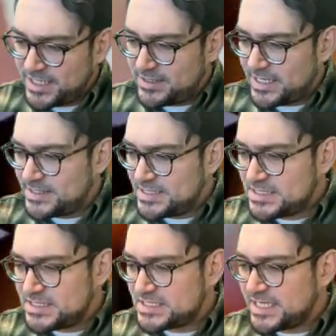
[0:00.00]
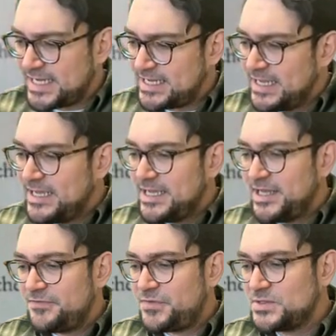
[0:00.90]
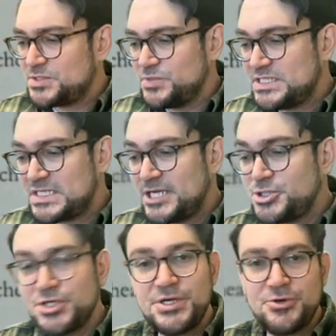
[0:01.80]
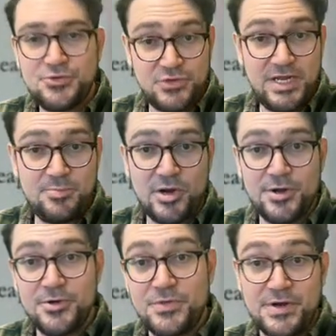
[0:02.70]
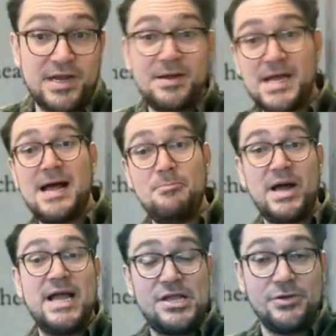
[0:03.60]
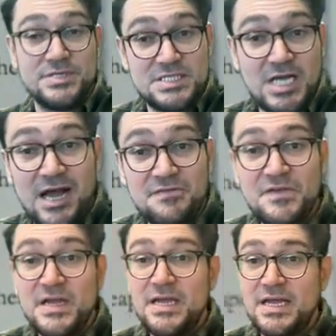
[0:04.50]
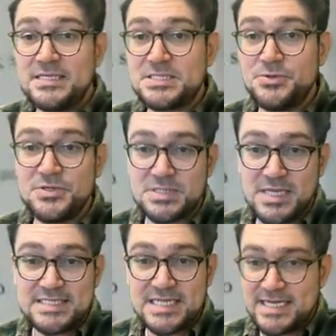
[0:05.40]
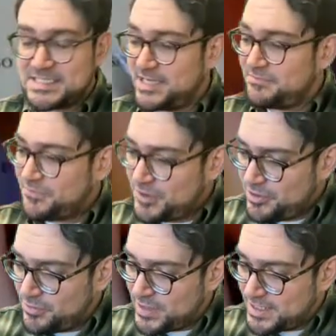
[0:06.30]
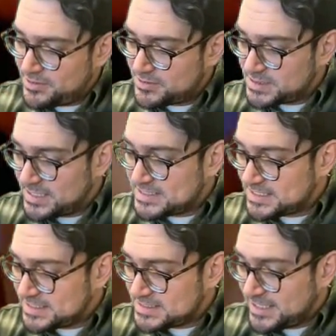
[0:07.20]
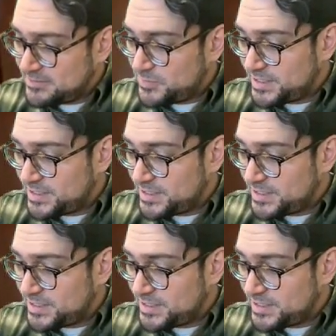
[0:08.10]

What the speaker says: right? And this is saying if there's a recession in your trade partner, they're going to not buy your stuff. And so there's less XN for you. And there's less XN, we